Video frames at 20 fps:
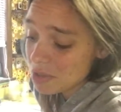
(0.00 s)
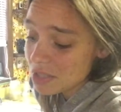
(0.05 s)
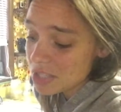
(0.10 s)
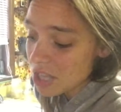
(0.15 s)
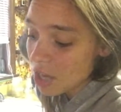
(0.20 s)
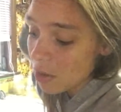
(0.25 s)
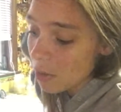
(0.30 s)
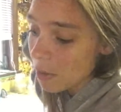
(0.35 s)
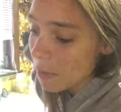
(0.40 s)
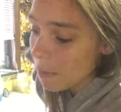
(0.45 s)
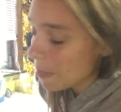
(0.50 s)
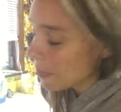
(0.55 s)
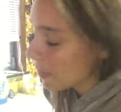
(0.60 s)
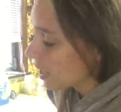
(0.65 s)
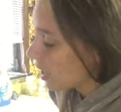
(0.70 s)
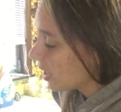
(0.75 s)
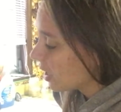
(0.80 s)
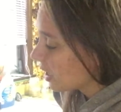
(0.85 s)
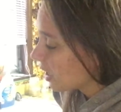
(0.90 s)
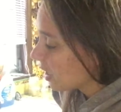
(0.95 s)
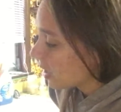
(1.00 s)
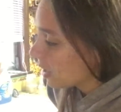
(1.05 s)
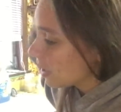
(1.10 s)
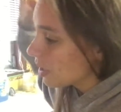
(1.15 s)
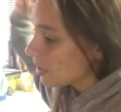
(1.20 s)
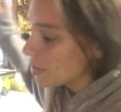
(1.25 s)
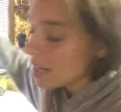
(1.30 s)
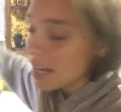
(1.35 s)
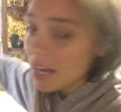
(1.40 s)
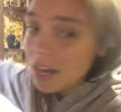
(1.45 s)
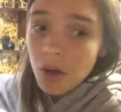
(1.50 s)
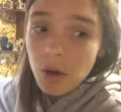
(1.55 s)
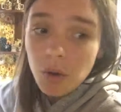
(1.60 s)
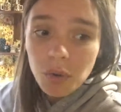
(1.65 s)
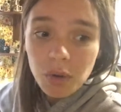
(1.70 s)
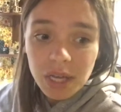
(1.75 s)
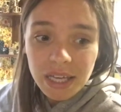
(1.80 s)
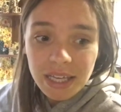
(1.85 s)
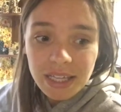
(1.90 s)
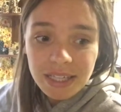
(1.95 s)
So
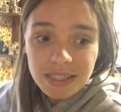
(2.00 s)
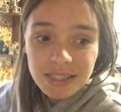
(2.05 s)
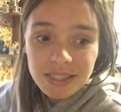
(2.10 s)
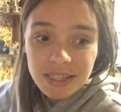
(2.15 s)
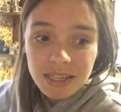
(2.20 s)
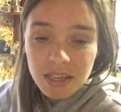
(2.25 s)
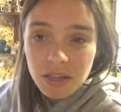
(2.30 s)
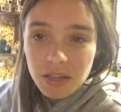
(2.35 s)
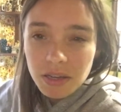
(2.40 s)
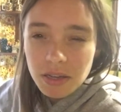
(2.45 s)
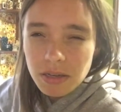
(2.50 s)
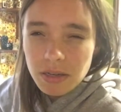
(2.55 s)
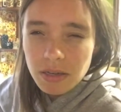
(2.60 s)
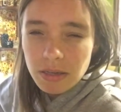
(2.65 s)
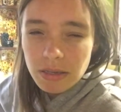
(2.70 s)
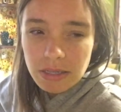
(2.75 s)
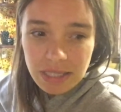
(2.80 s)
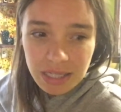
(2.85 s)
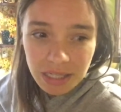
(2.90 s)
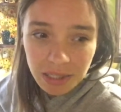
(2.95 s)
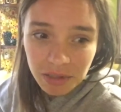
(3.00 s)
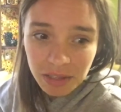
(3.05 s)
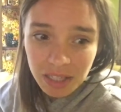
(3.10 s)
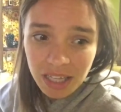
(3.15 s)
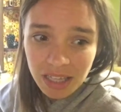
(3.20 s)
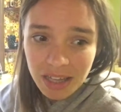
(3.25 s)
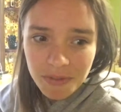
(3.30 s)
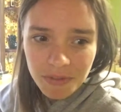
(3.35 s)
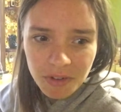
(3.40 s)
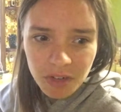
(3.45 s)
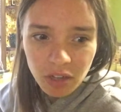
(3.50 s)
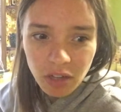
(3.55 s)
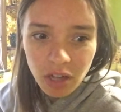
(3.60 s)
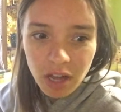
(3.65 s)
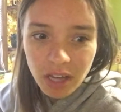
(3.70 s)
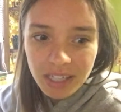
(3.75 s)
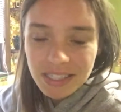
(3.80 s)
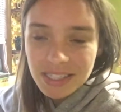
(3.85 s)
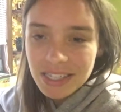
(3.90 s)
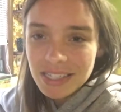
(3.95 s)
now it's nearly 11
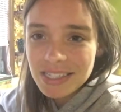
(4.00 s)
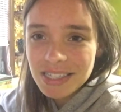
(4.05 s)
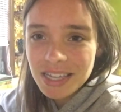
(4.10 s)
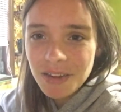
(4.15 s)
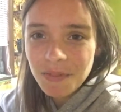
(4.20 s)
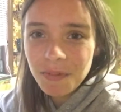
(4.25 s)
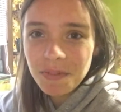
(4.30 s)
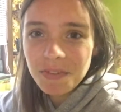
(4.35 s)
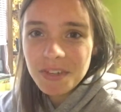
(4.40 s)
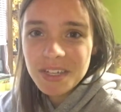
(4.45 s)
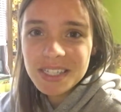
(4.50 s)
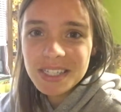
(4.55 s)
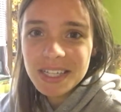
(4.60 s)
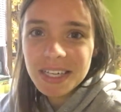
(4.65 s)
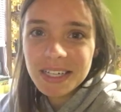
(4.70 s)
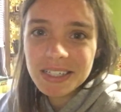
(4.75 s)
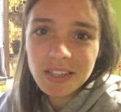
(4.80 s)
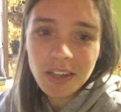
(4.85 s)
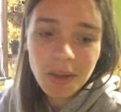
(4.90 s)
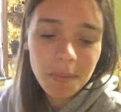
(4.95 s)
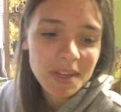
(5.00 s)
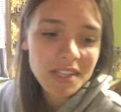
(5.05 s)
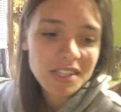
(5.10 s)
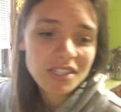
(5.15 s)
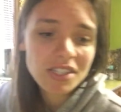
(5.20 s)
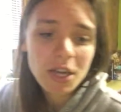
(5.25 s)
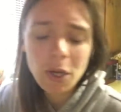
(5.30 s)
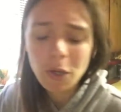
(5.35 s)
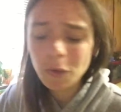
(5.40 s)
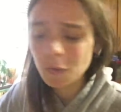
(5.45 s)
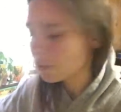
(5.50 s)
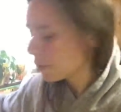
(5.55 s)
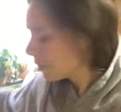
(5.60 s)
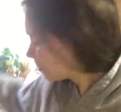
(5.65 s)
o'clock. It says 10:56 on my stove.